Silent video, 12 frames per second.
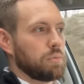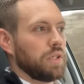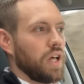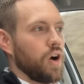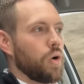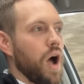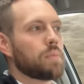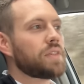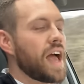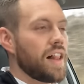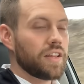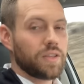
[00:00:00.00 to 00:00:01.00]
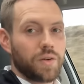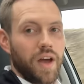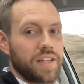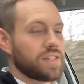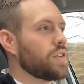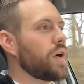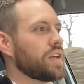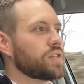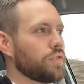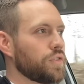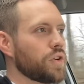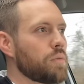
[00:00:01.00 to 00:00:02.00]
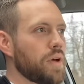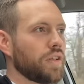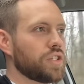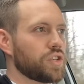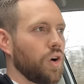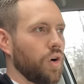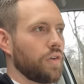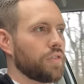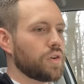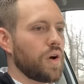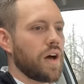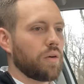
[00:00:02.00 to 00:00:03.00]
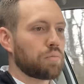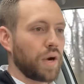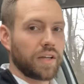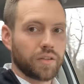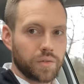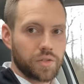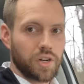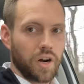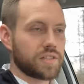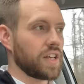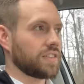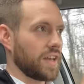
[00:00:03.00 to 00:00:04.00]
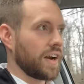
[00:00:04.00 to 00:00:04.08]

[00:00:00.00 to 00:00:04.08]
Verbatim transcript: below. I'm telling you guys. Okay, so if you know Billy Joel, if you know how Prelude starts, that